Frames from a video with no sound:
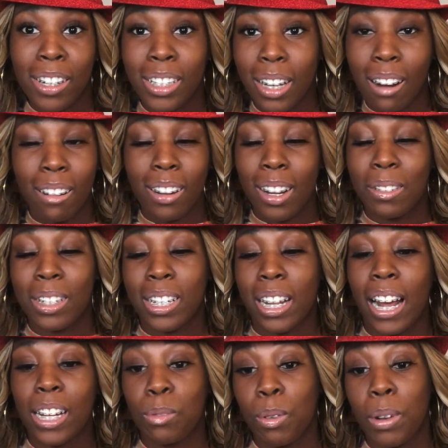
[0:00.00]
So it was
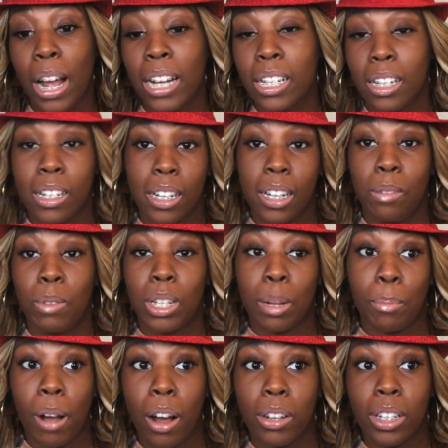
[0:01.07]
nice. We got to see what the
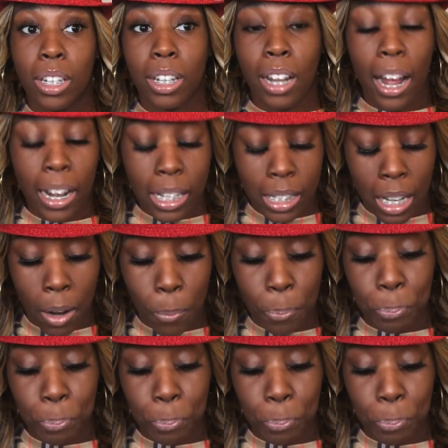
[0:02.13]
mall looked like. So,